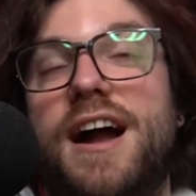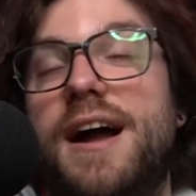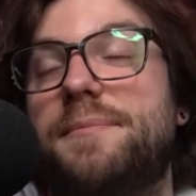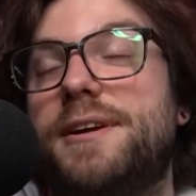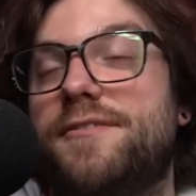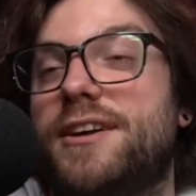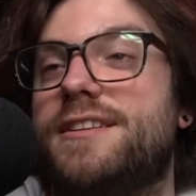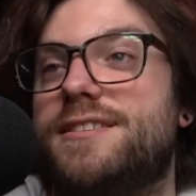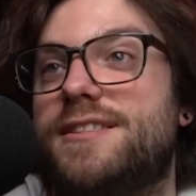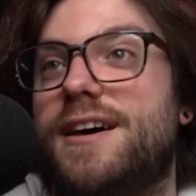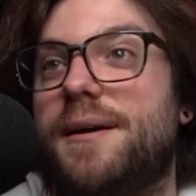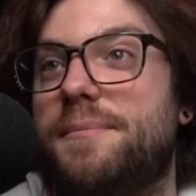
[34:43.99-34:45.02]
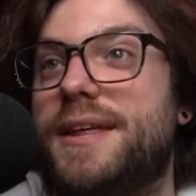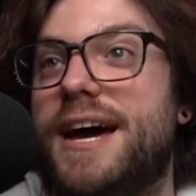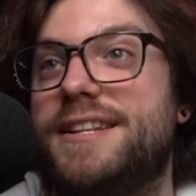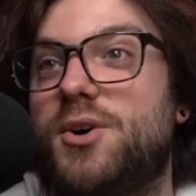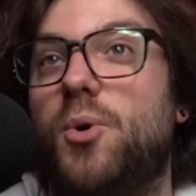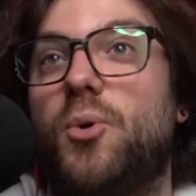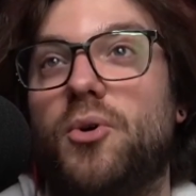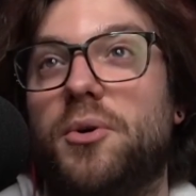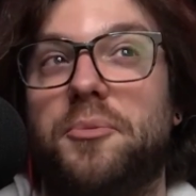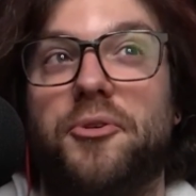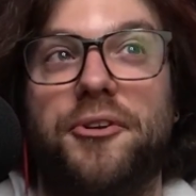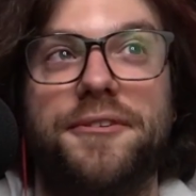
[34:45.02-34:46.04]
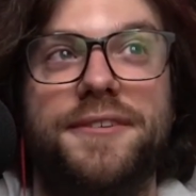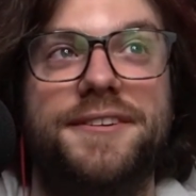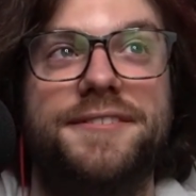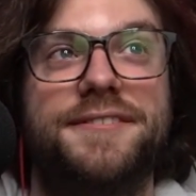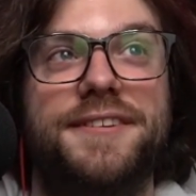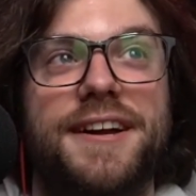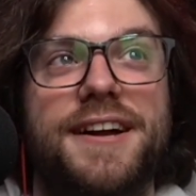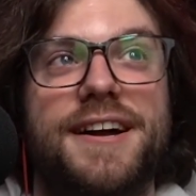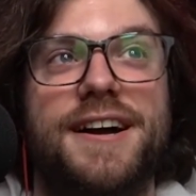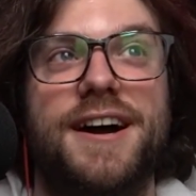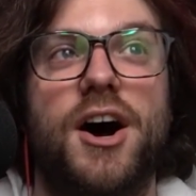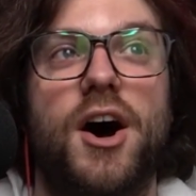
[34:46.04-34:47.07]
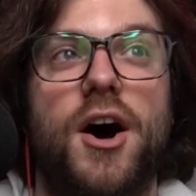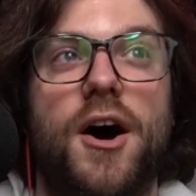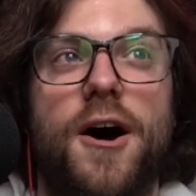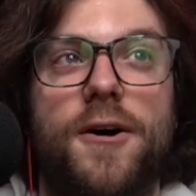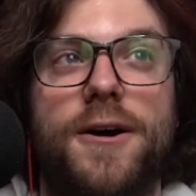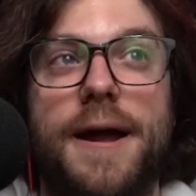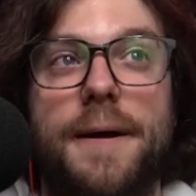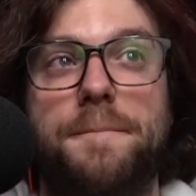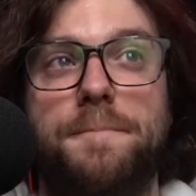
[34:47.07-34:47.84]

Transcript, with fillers: I'm giving it to them. That's horrible. All right. That's fair. Okay.